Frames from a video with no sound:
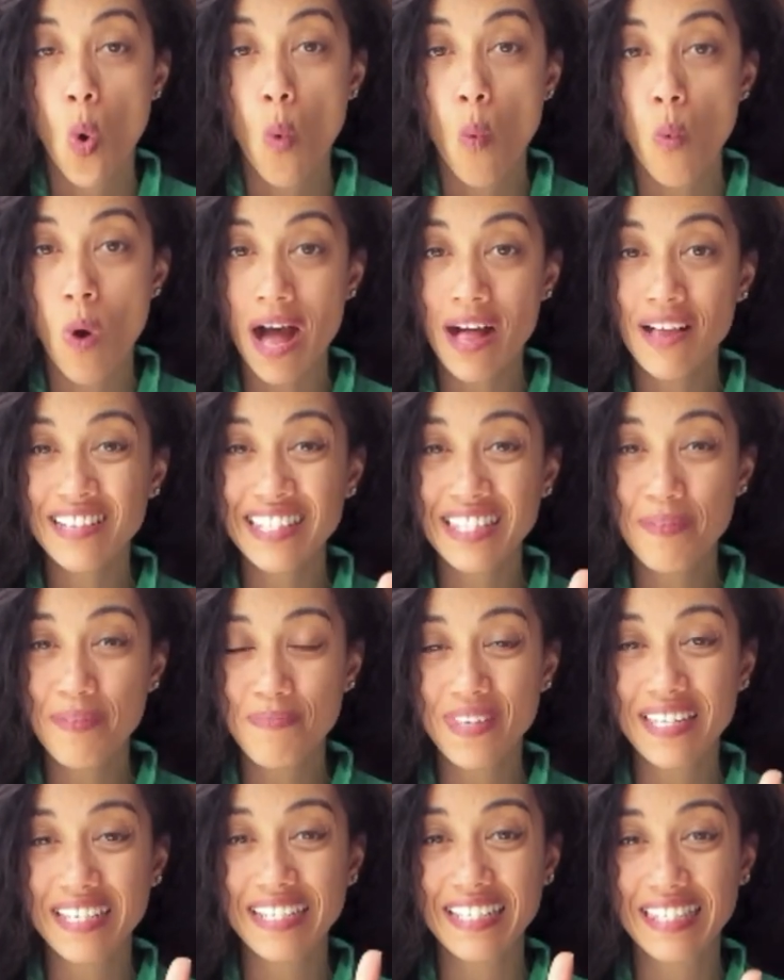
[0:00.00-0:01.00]
While
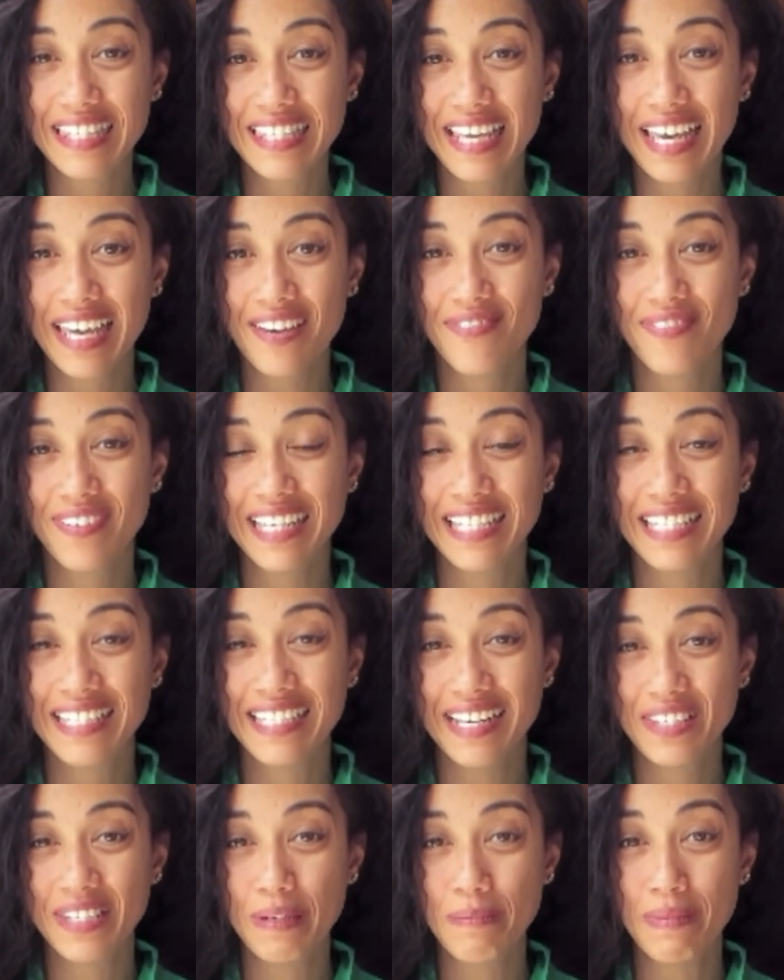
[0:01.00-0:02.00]
something is safe, it
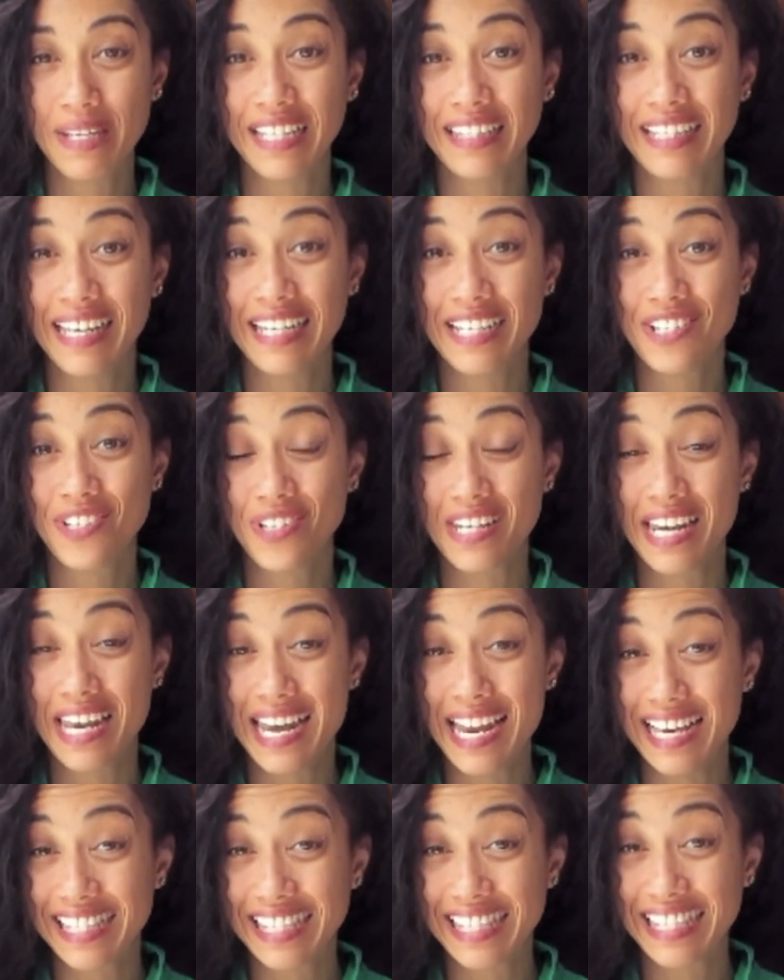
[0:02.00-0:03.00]
doesn't mean that it should
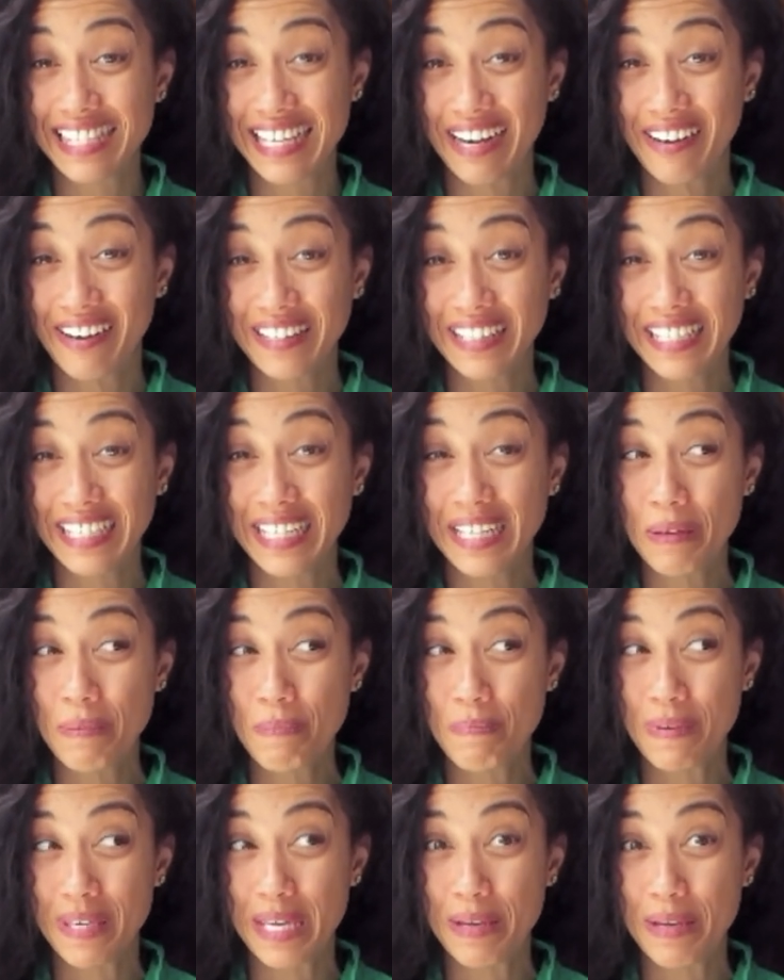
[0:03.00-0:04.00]

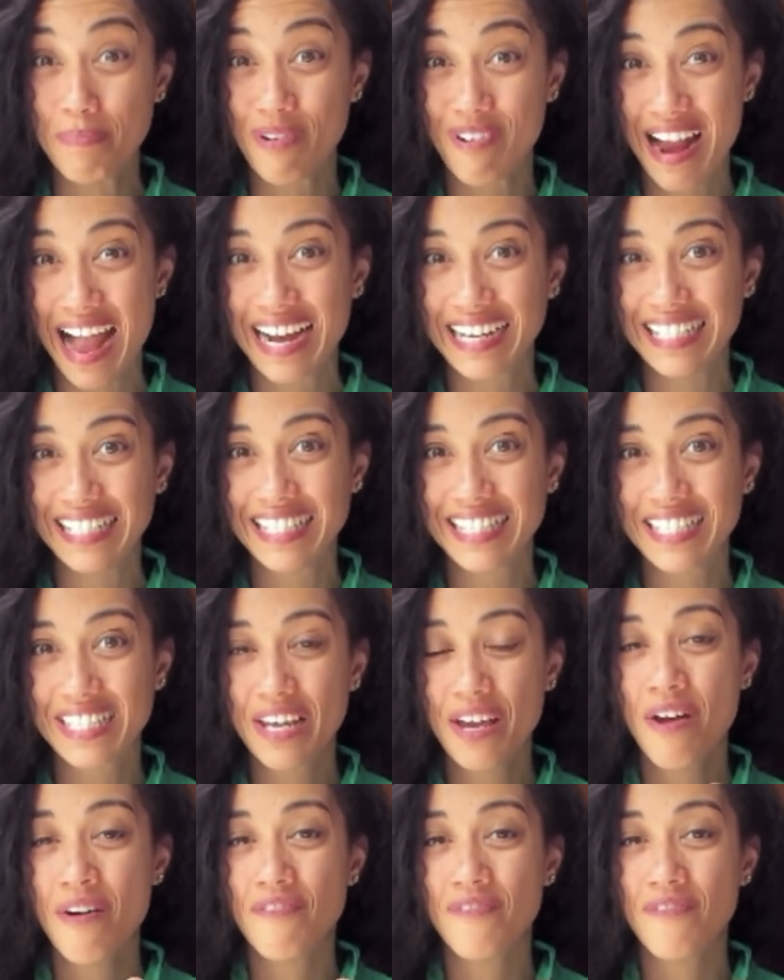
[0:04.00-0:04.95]
necessarily be practiced.